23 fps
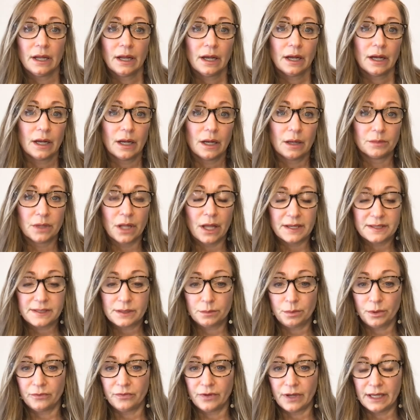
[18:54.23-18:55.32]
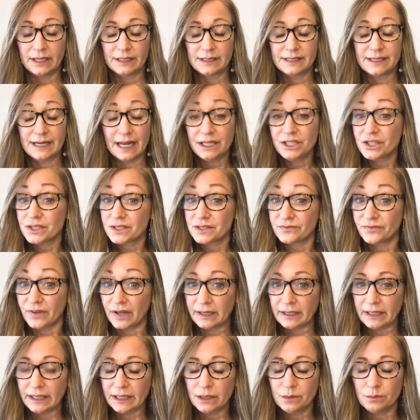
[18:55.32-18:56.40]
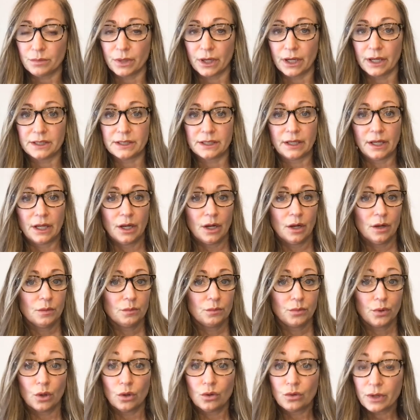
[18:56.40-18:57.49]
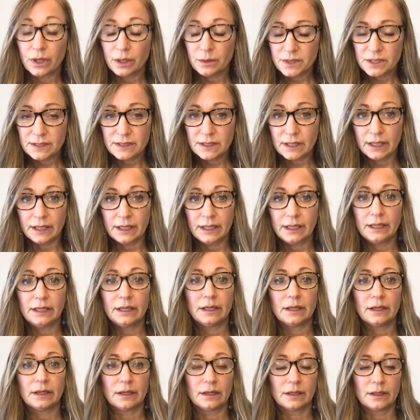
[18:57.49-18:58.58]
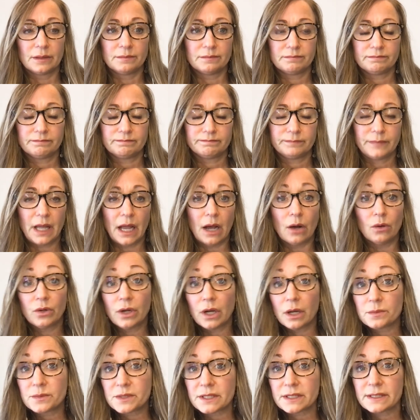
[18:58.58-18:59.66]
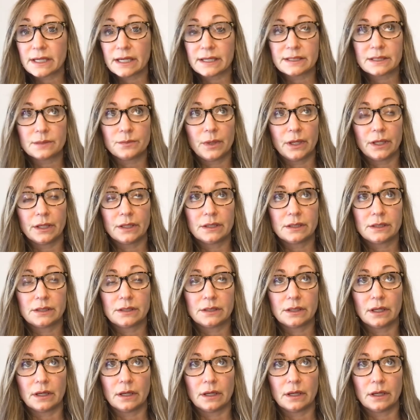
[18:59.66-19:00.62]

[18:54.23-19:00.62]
LAHSA provides not just funding, but program design, outcomes assessment,